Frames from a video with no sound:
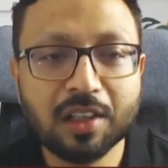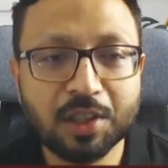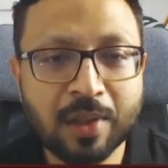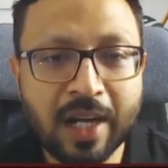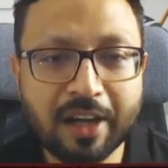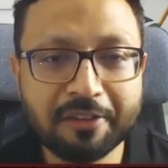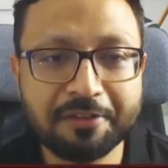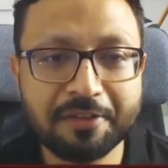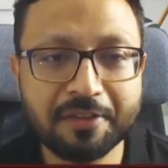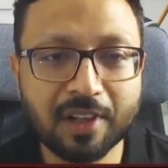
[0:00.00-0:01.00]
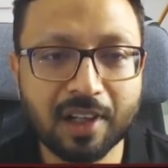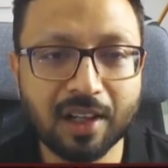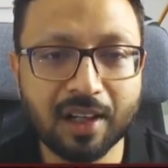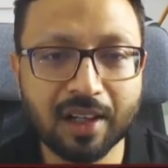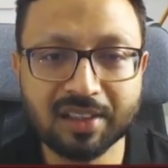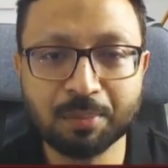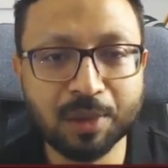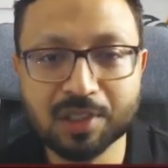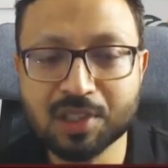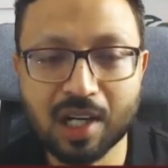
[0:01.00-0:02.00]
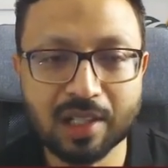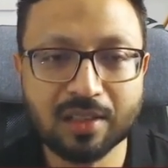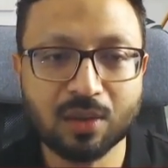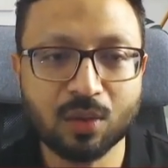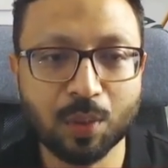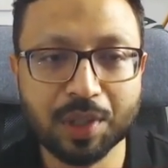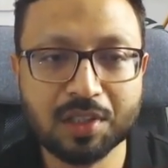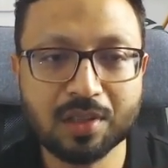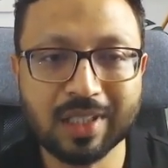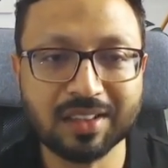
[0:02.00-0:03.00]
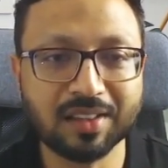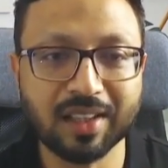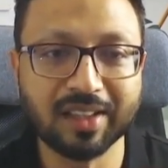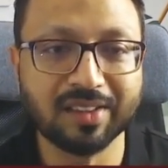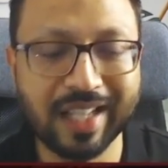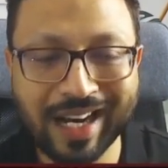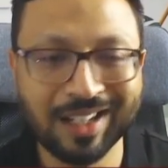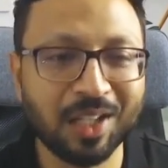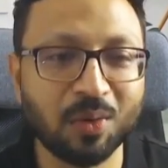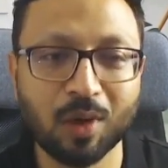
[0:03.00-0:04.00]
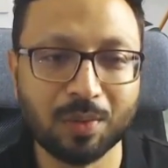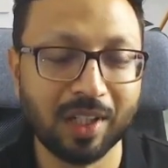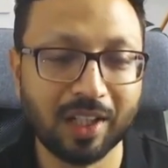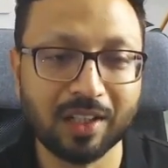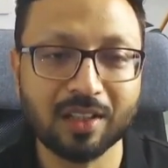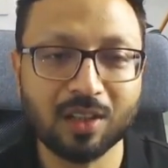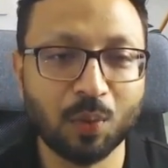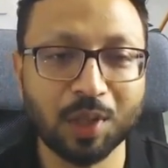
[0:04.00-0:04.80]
You have a simple chart which tells us exactly what we need